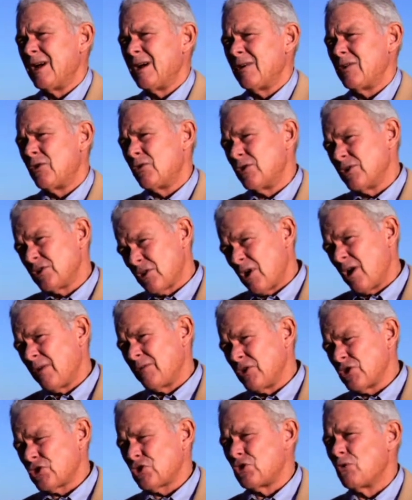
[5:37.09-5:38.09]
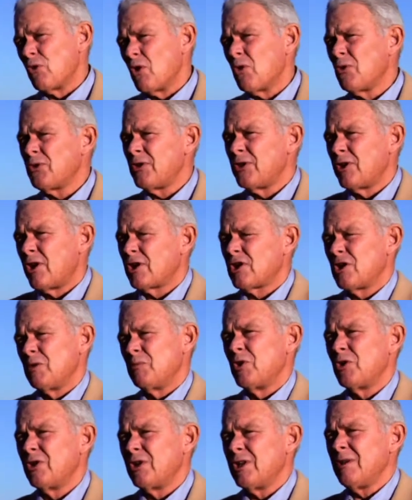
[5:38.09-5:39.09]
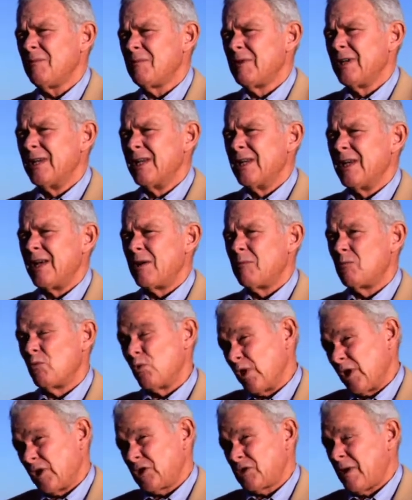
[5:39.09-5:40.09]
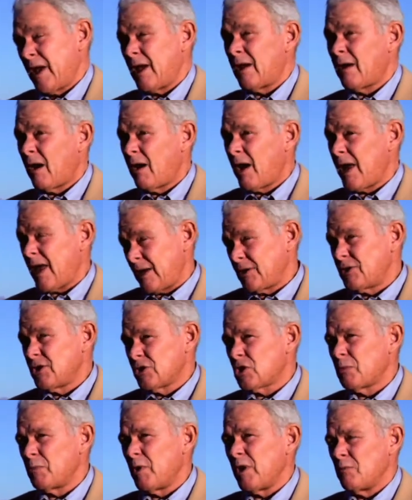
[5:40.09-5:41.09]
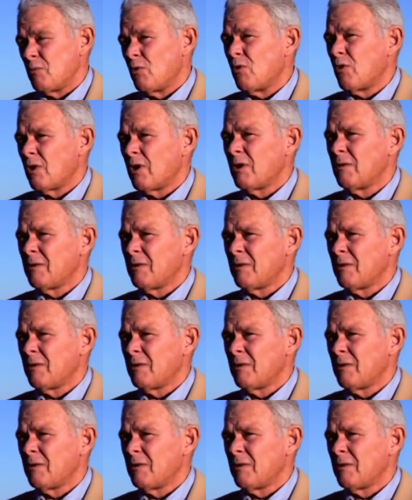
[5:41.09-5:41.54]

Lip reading: There is obvious growth in our community, and we anticipate more,